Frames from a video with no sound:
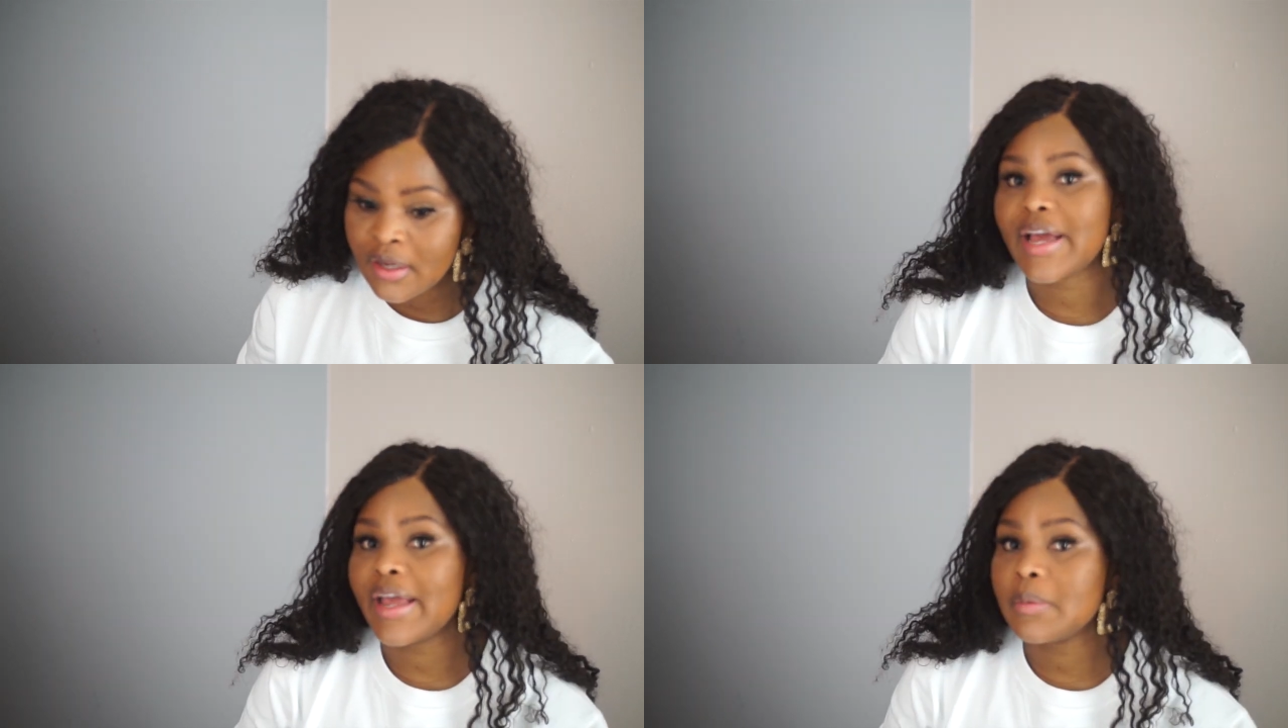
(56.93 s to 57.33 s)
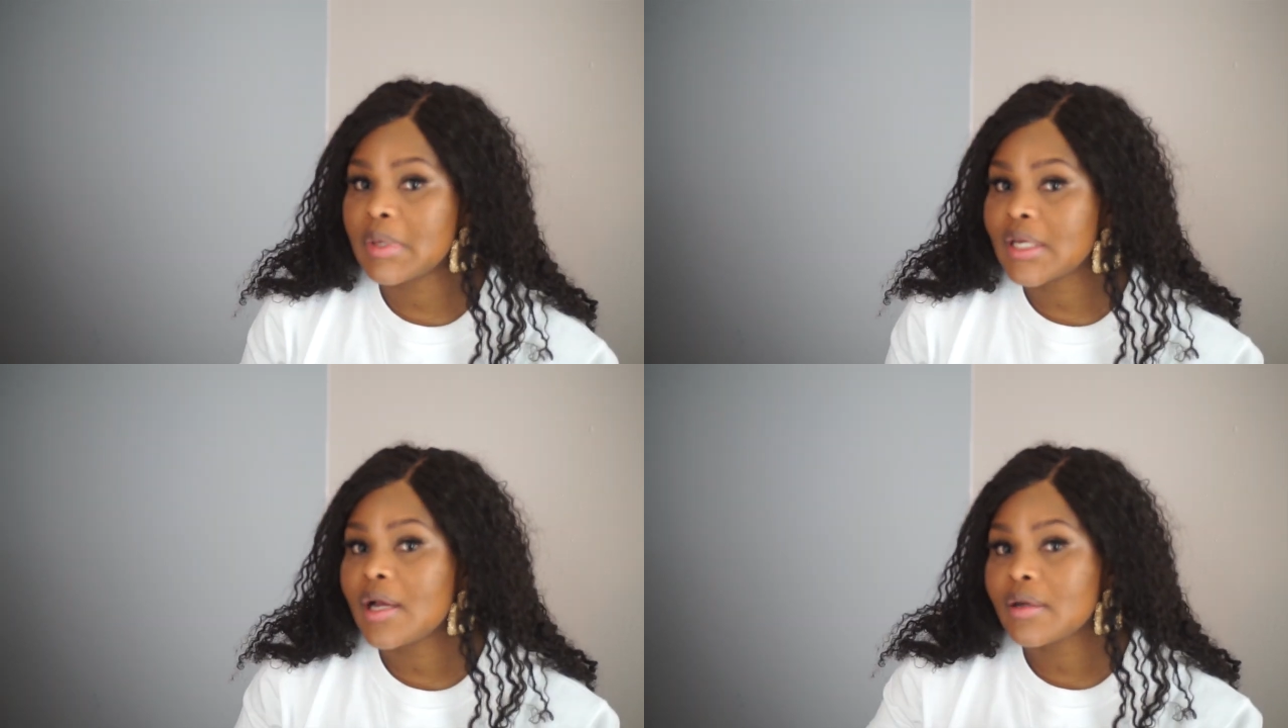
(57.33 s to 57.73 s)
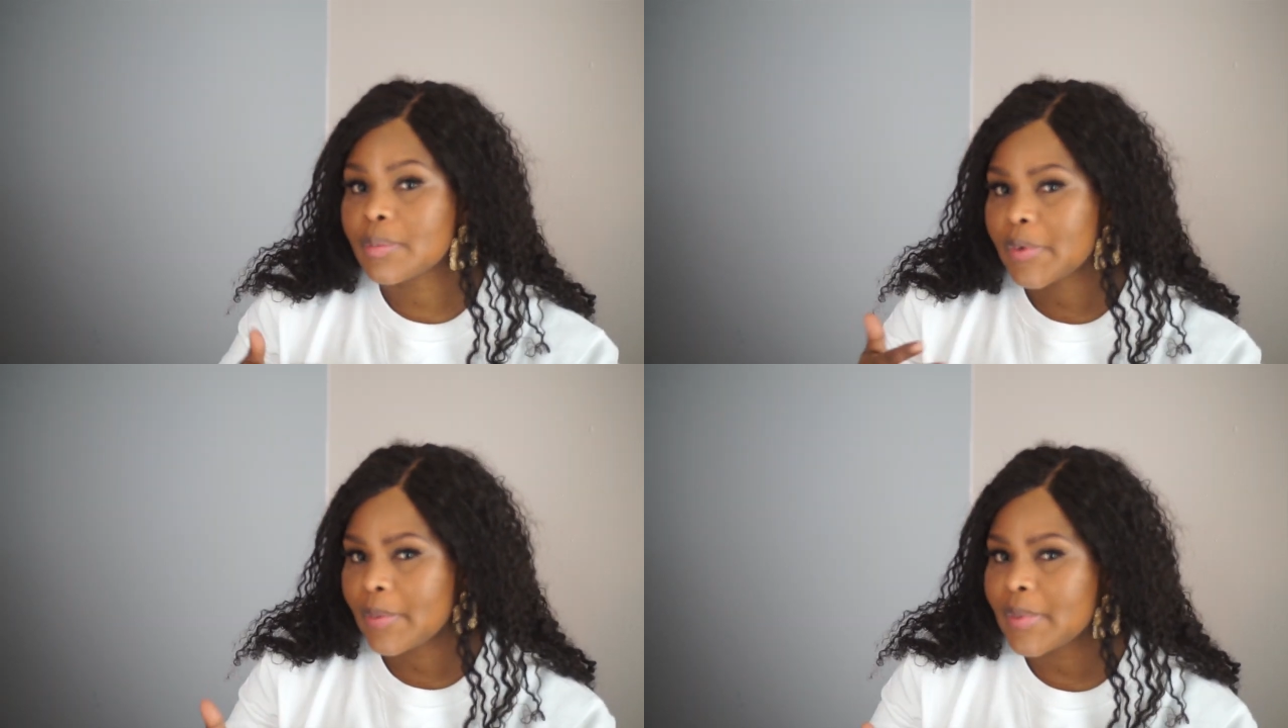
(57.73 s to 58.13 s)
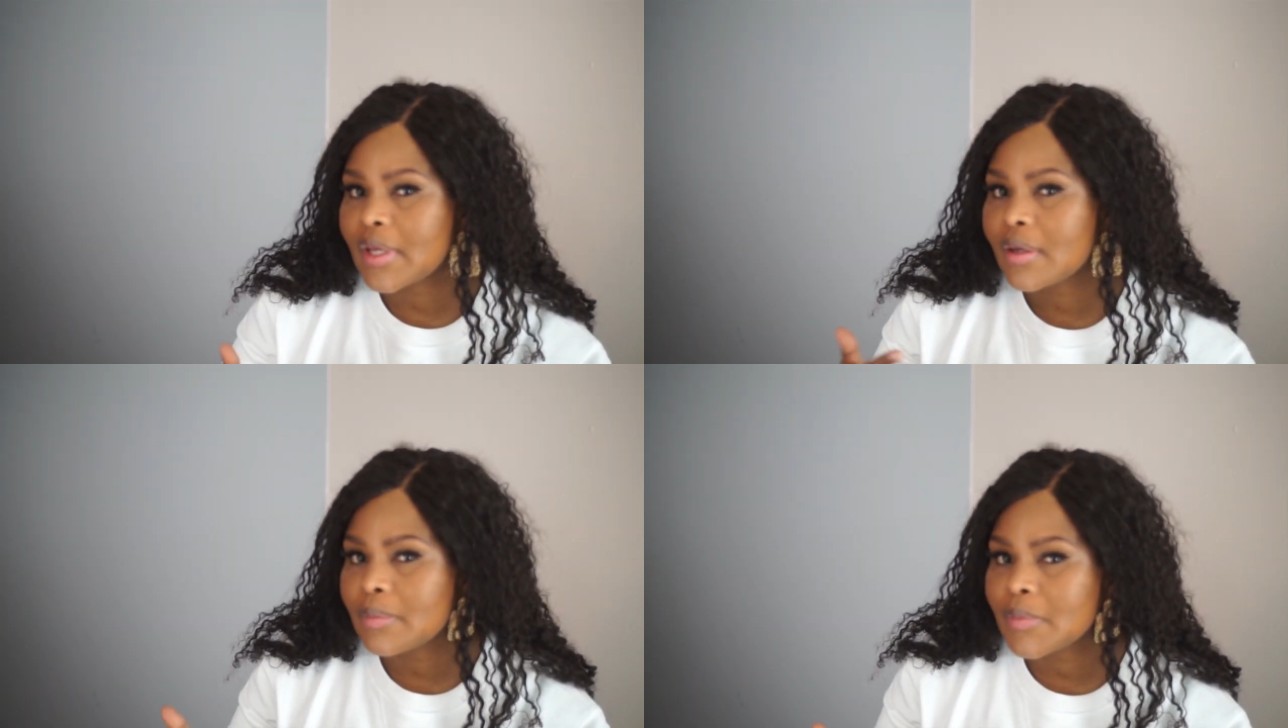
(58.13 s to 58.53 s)
I have been kind of prepping
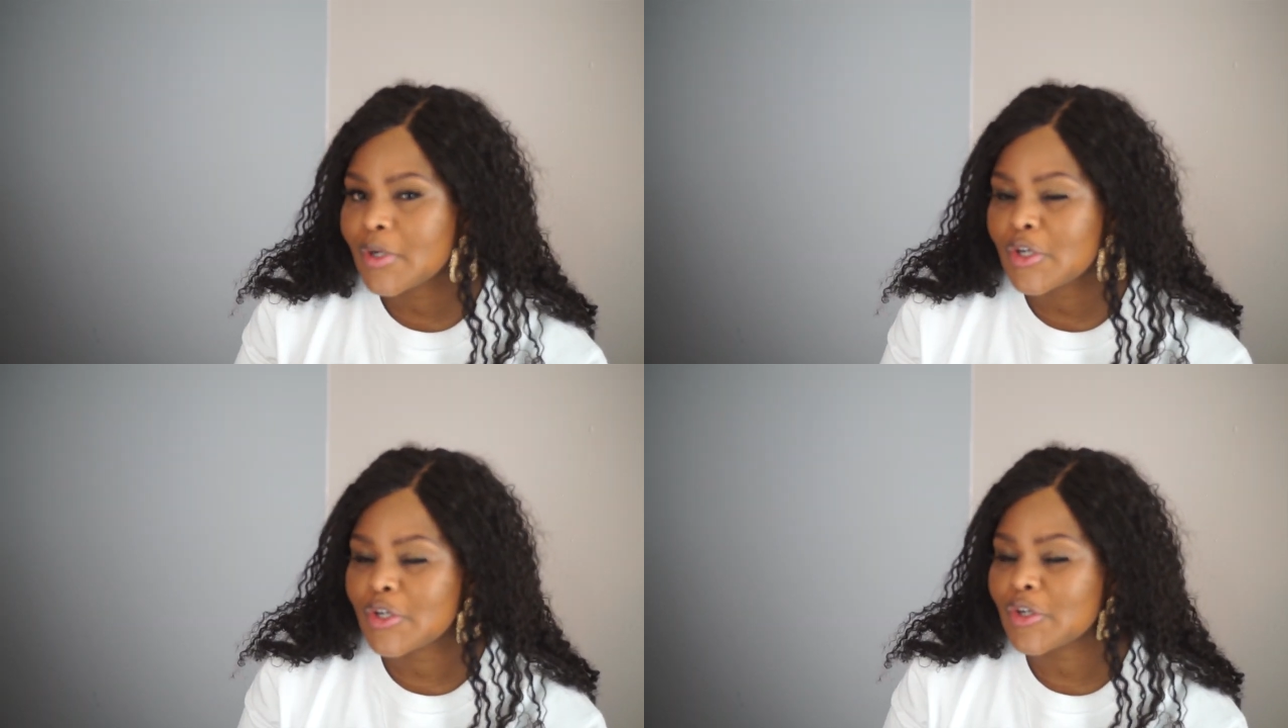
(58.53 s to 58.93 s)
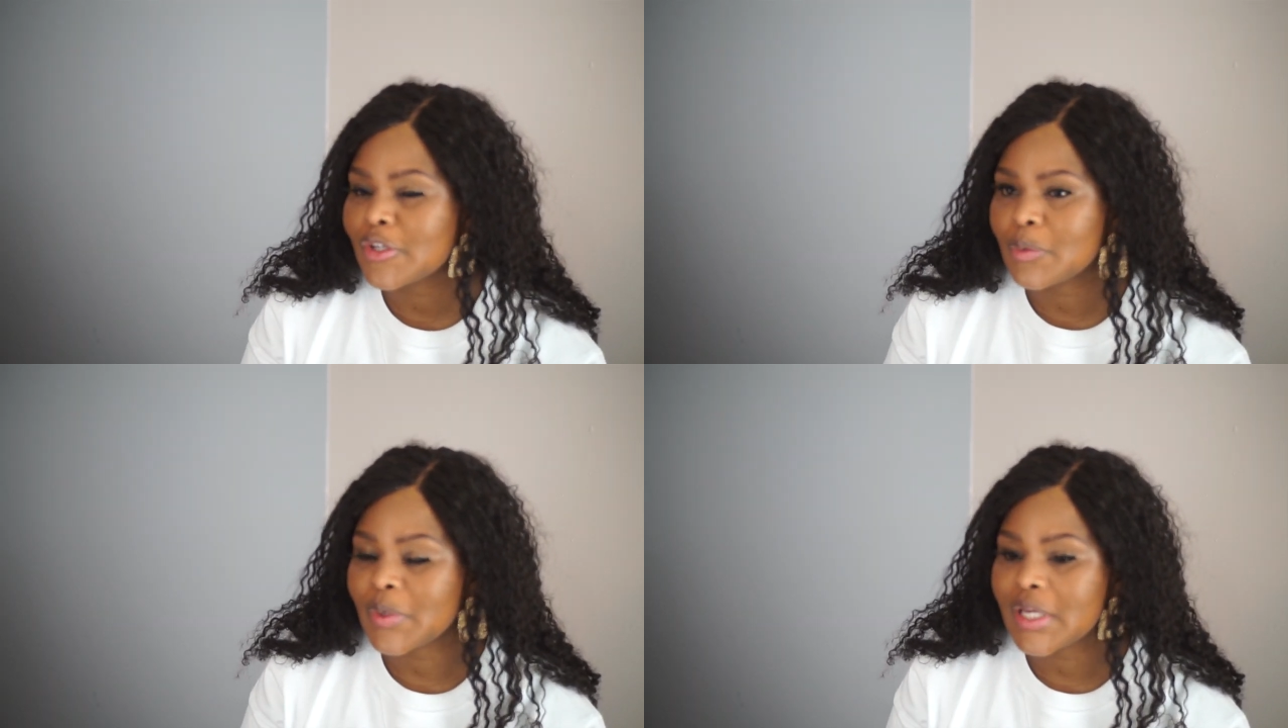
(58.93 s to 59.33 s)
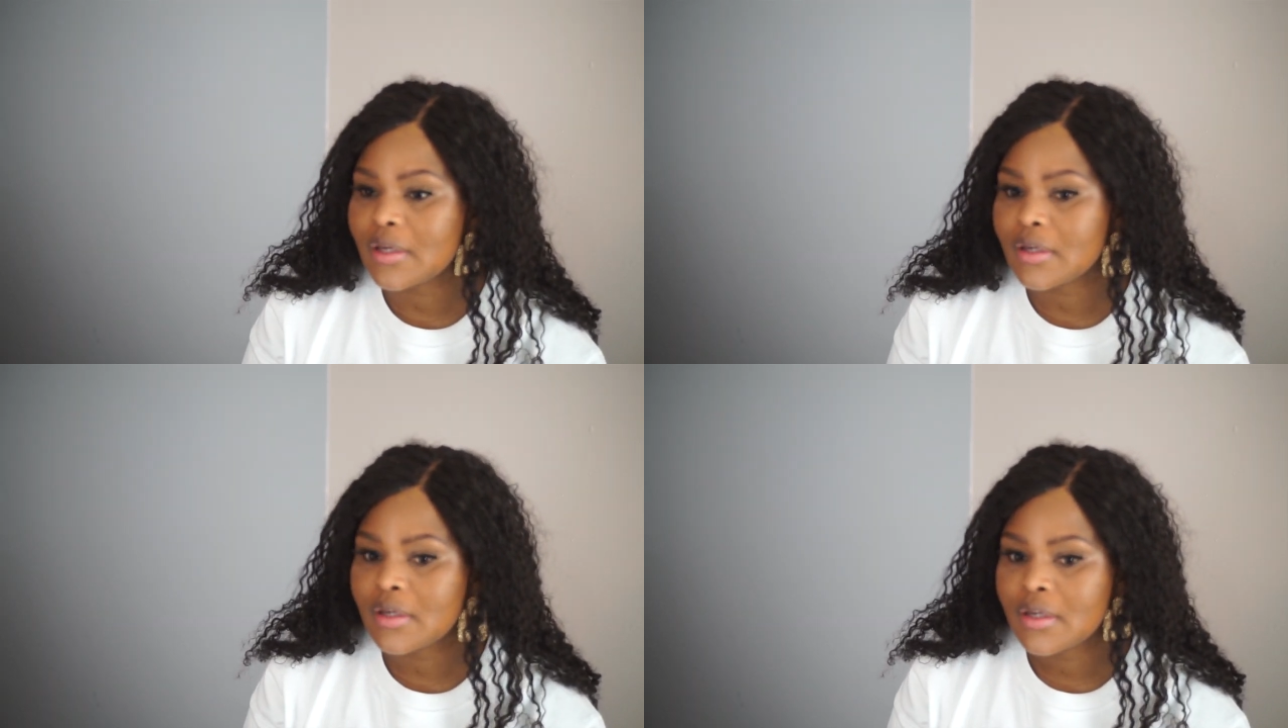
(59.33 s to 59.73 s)
him during the week,